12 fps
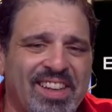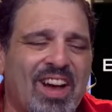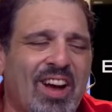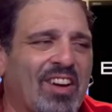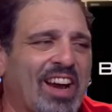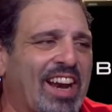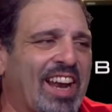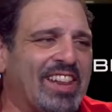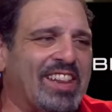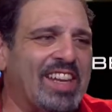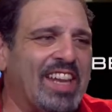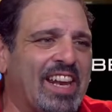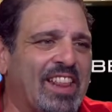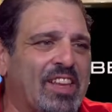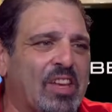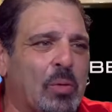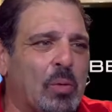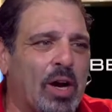All right, Anthony,
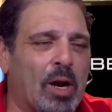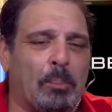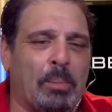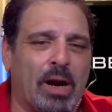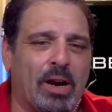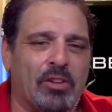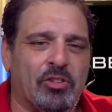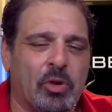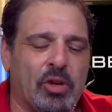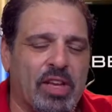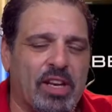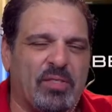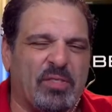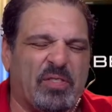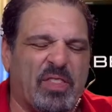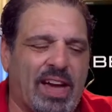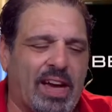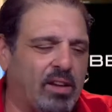anything you want to part us with? Any
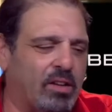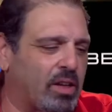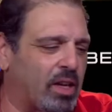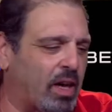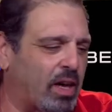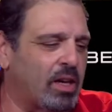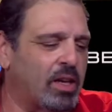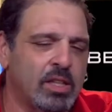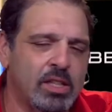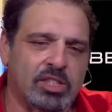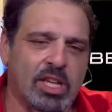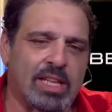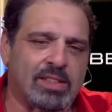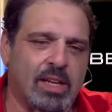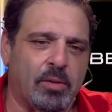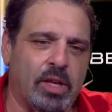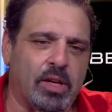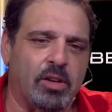final uh, shots
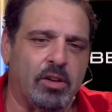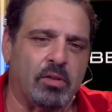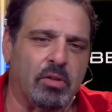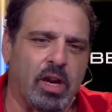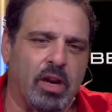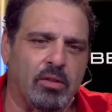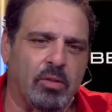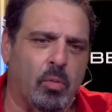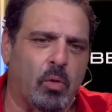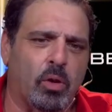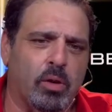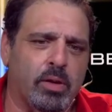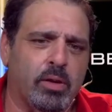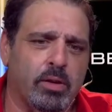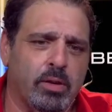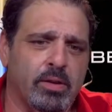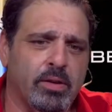that we can hear around the world here?